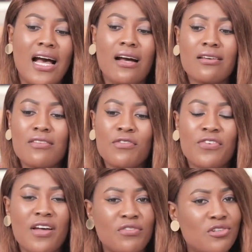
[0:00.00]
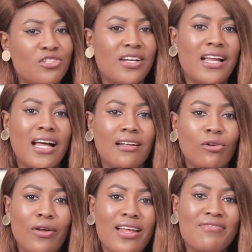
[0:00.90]
I'll give you 500
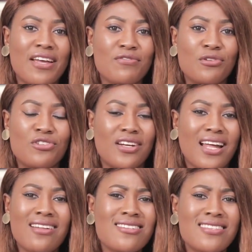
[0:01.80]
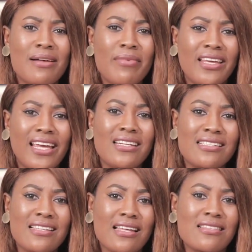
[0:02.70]
and collect 500. How does that make
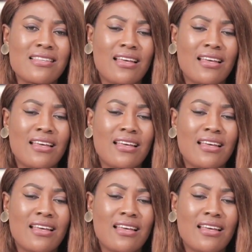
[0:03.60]
any sense?